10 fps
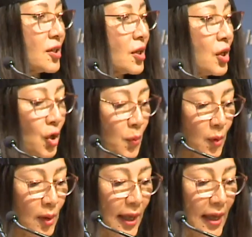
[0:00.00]

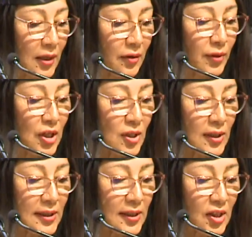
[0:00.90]
global and regional
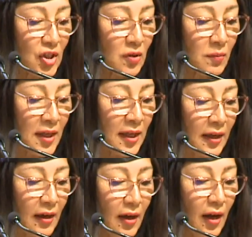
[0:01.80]
decision-making
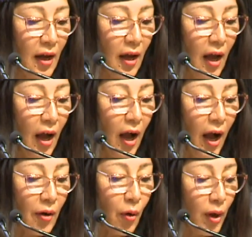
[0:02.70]

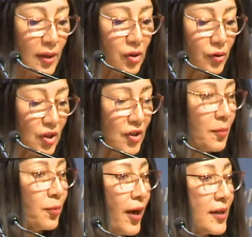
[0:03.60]
are all strategic
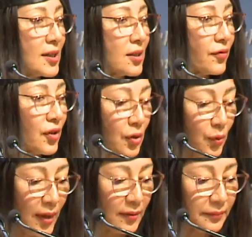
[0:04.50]
priorities for the UN.